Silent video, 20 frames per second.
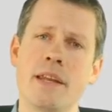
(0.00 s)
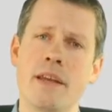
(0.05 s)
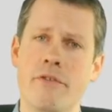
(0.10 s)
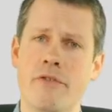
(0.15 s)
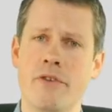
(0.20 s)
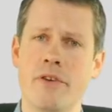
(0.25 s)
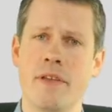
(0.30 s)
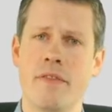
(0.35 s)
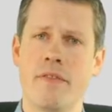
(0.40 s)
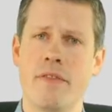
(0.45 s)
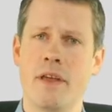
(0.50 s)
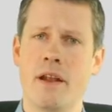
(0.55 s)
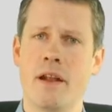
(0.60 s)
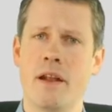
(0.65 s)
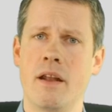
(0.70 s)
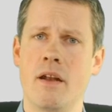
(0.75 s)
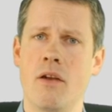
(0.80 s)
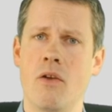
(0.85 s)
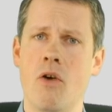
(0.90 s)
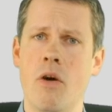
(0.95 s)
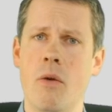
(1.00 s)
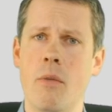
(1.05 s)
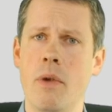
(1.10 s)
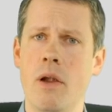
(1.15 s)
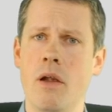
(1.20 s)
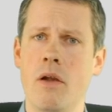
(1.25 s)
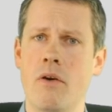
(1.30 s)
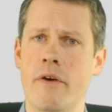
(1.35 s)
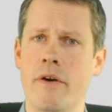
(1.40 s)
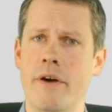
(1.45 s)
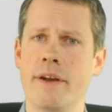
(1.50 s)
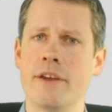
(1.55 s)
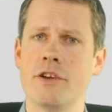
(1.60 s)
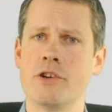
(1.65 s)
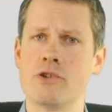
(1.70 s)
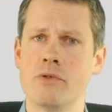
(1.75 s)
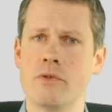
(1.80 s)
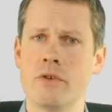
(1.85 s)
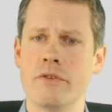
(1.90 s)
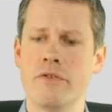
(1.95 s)
different than in a normal or in a
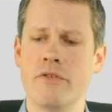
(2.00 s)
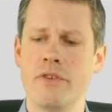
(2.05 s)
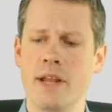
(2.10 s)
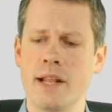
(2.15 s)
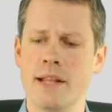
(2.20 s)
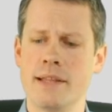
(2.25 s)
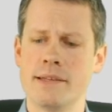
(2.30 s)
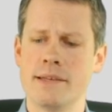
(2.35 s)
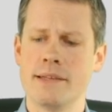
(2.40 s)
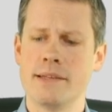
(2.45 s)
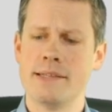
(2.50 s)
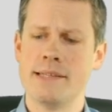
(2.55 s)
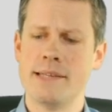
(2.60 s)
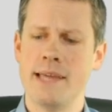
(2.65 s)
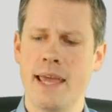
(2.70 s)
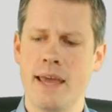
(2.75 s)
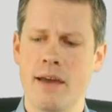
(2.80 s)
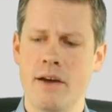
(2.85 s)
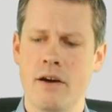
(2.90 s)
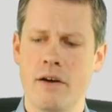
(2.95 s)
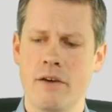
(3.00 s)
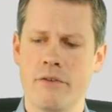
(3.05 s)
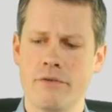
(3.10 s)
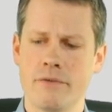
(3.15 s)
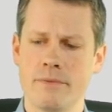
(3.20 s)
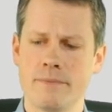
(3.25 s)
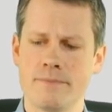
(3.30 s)
short field takeoff.